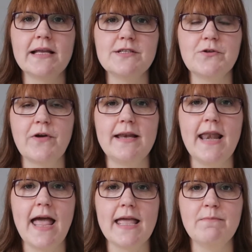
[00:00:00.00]
Instagram
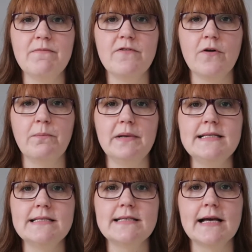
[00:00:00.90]
name from
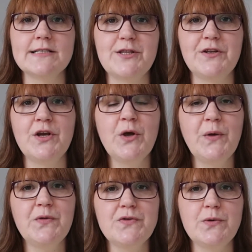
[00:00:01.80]
Lisa Saxton
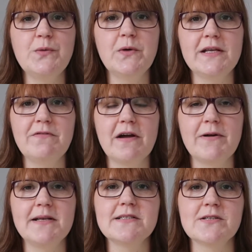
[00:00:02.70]
to Woolly Ferret,